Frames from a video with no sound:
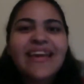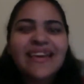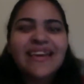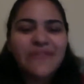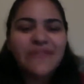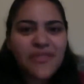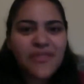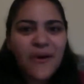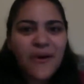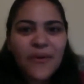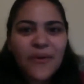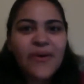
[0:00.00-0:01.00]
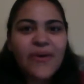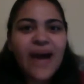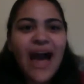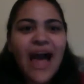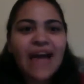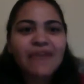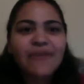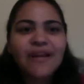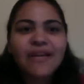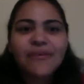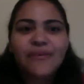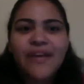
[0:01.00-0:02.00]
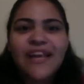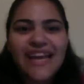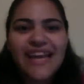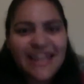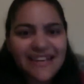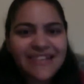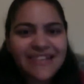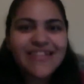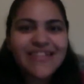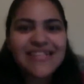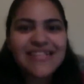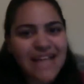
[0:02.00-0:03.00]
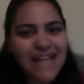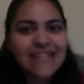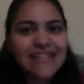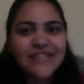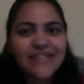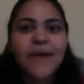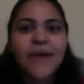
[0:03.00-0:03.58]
Even though I already went into these last two